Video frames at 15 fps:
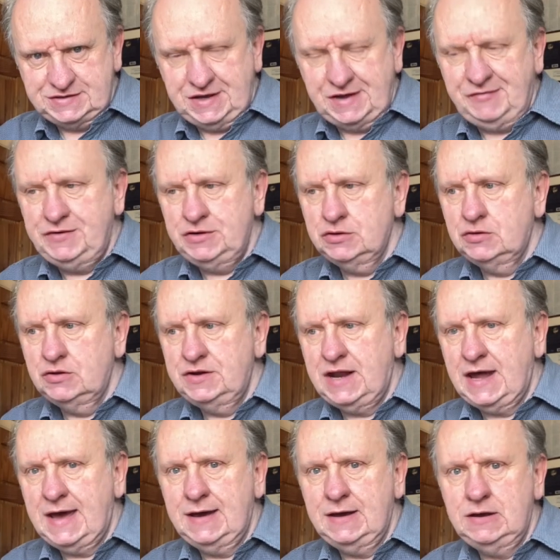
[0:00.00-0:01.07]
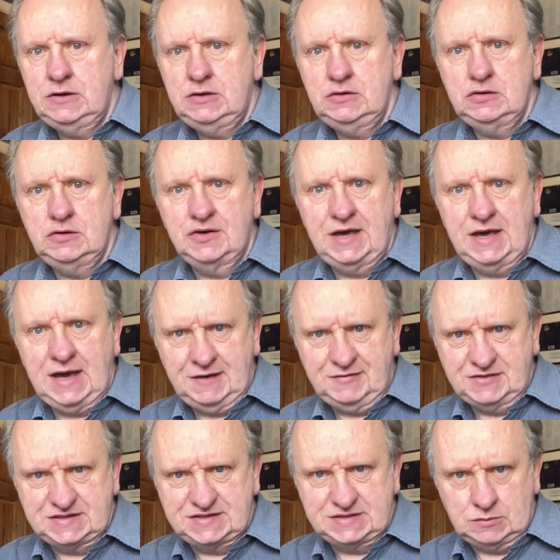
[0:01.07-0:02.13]
If you're now looking
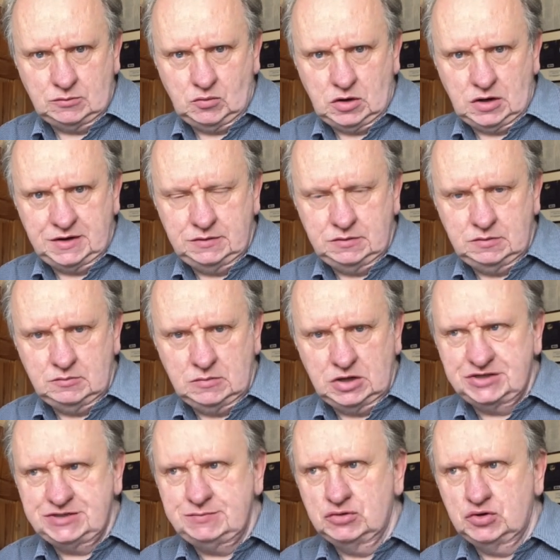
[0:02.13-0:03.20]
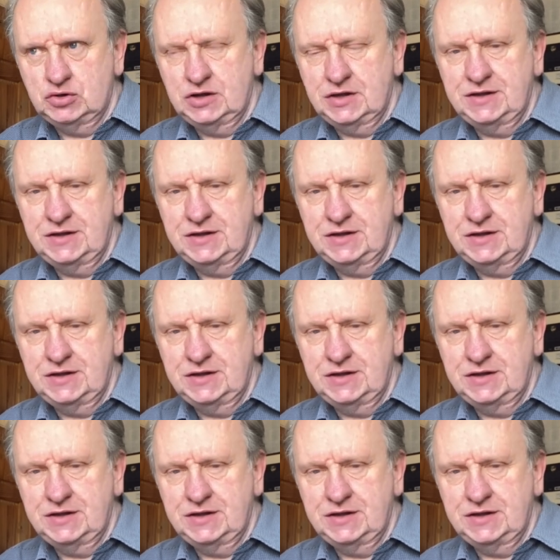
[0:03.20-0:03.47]
after someone much more